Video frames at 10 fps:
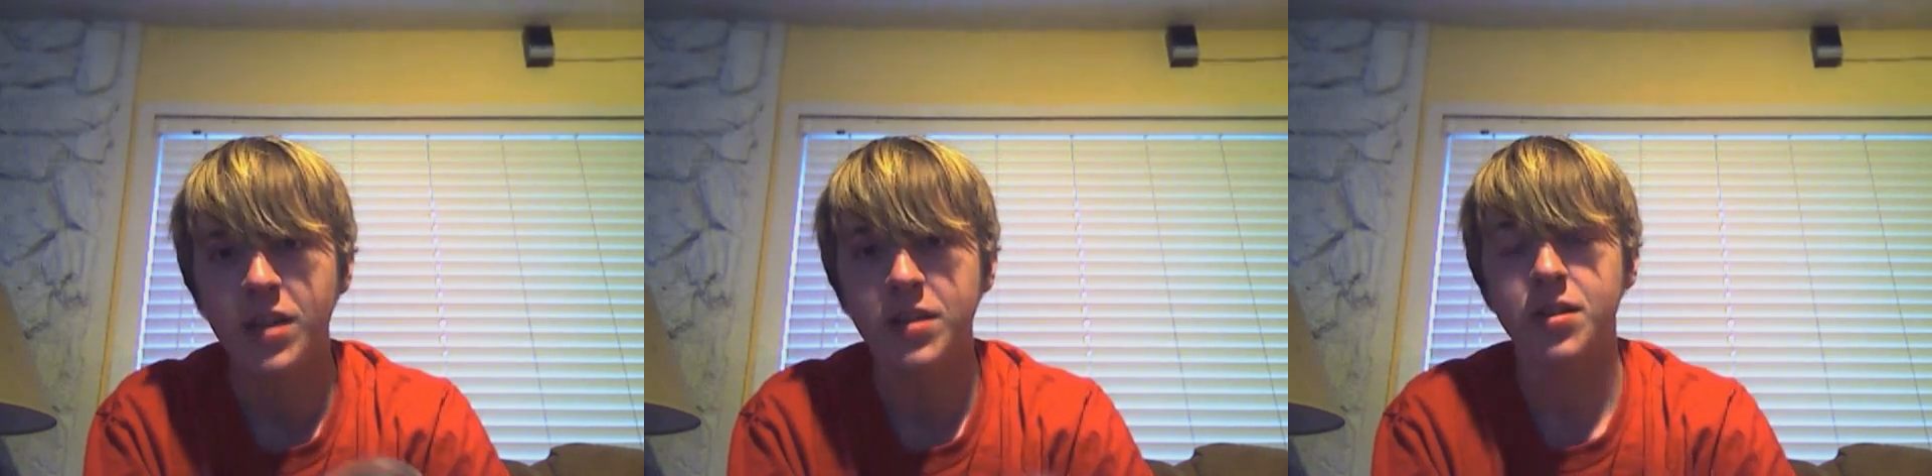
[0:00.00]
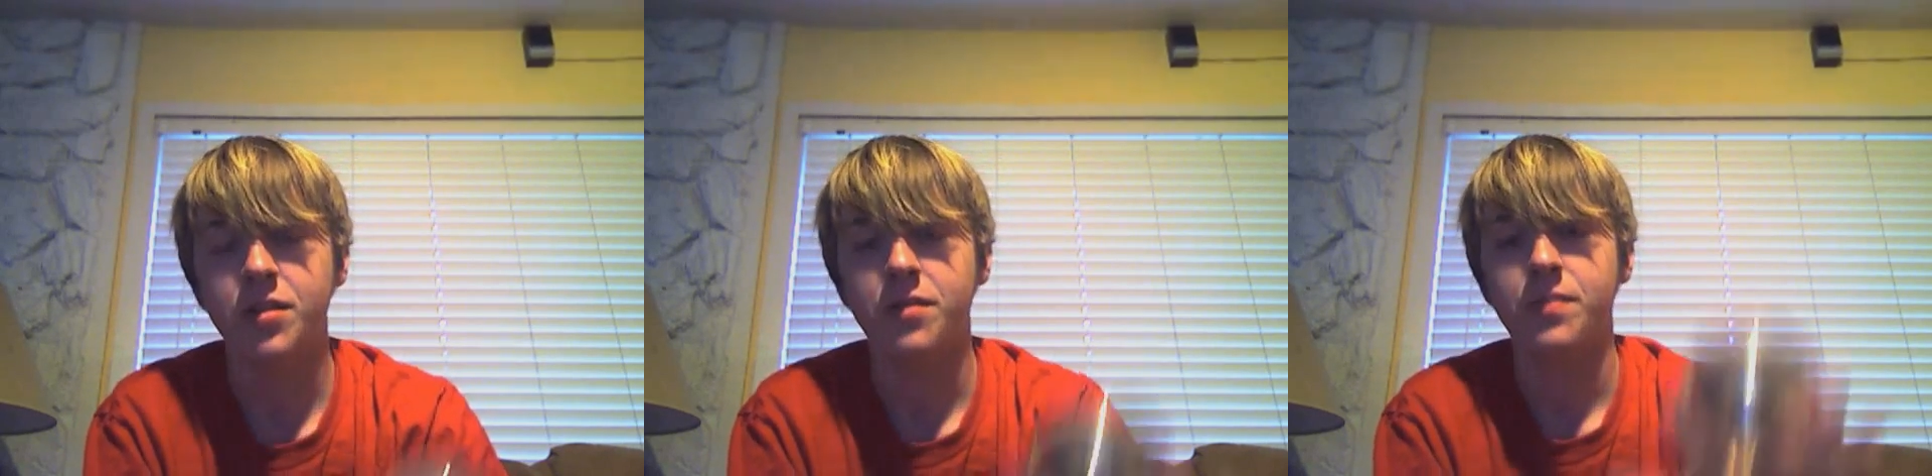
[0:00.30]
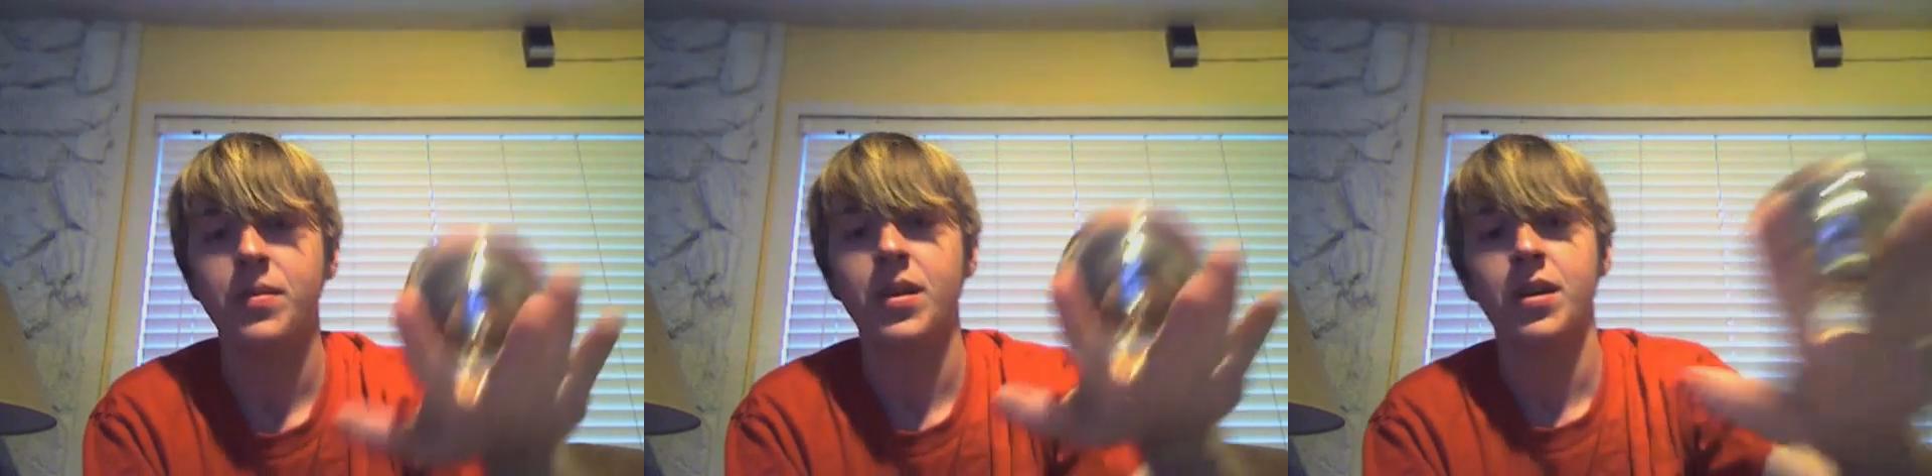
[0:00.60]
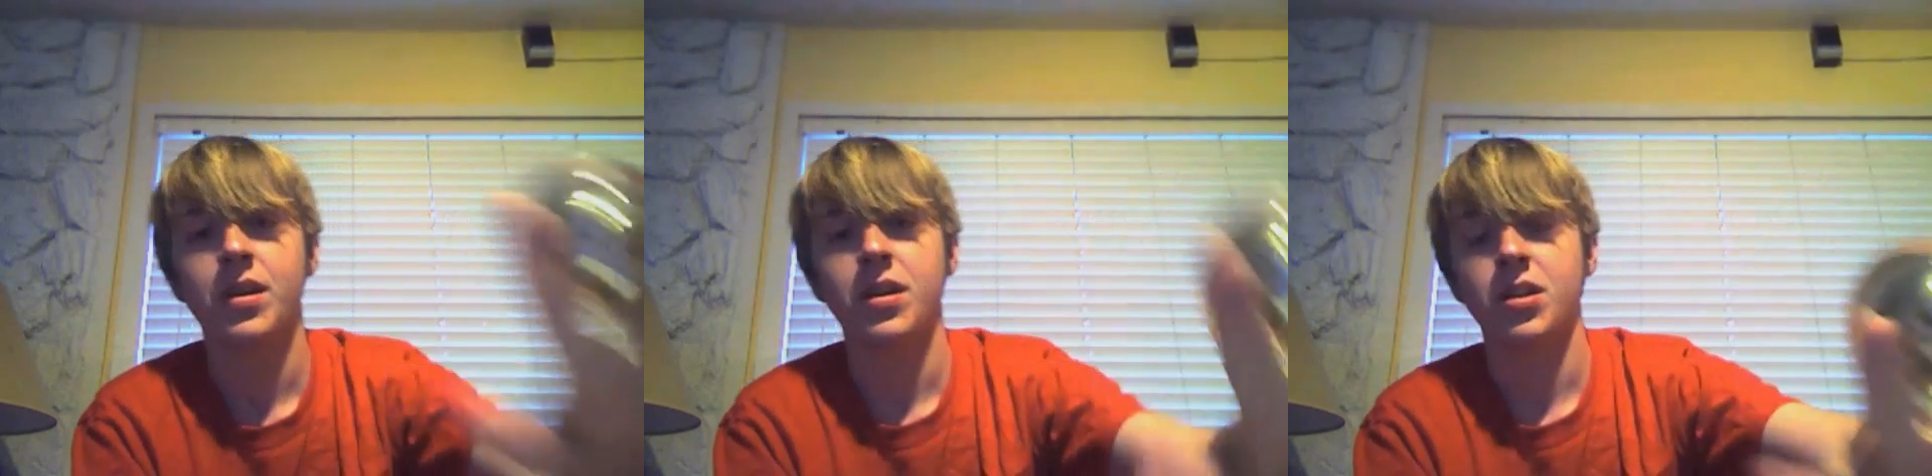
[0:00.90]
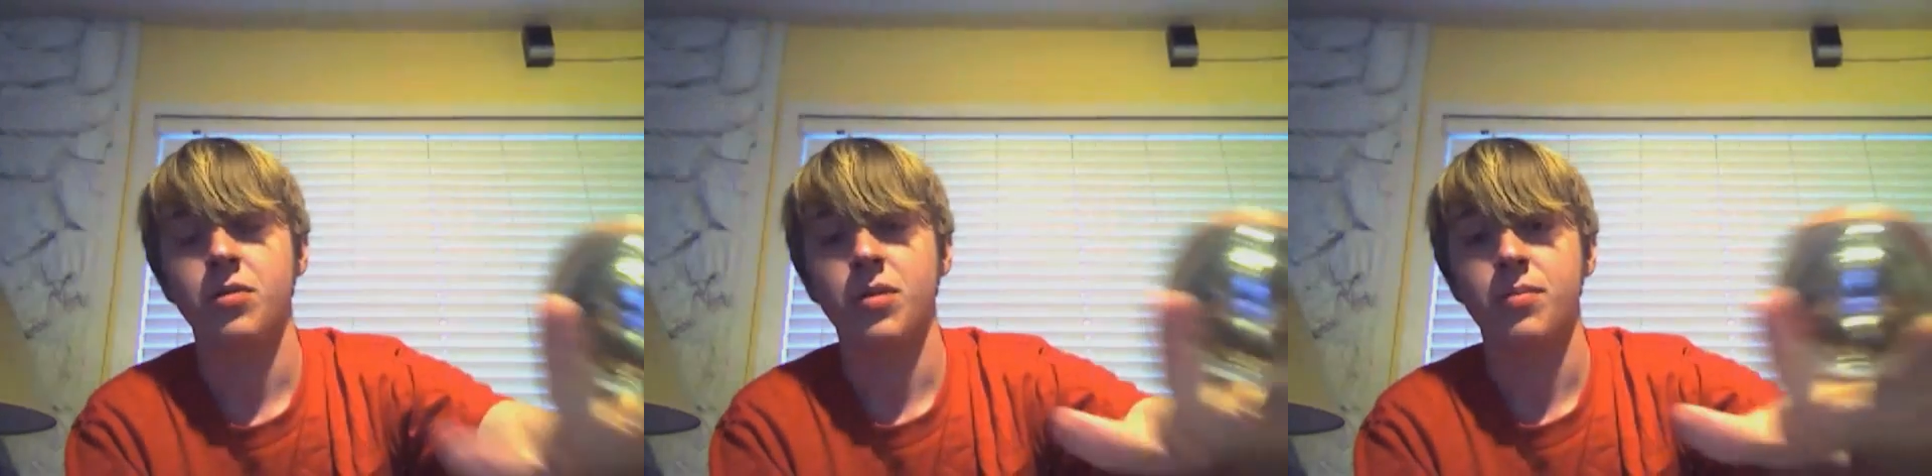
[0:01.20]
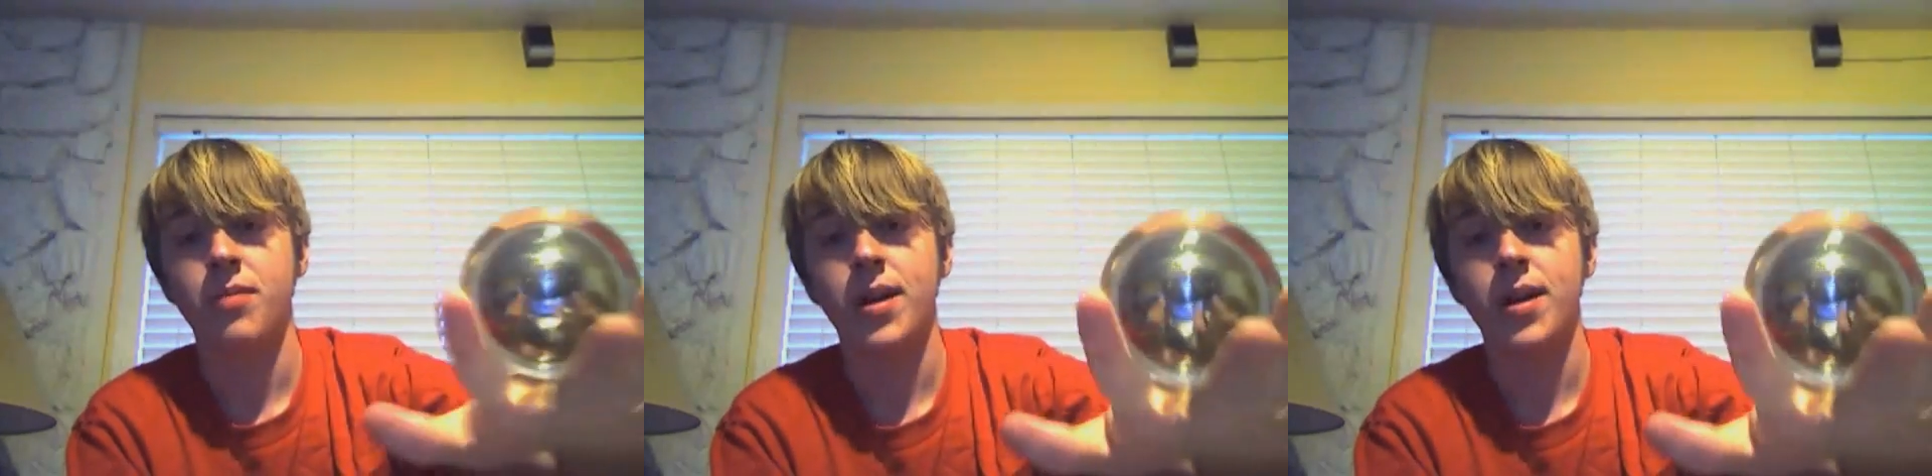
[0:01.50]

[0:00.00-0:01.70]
So, you want to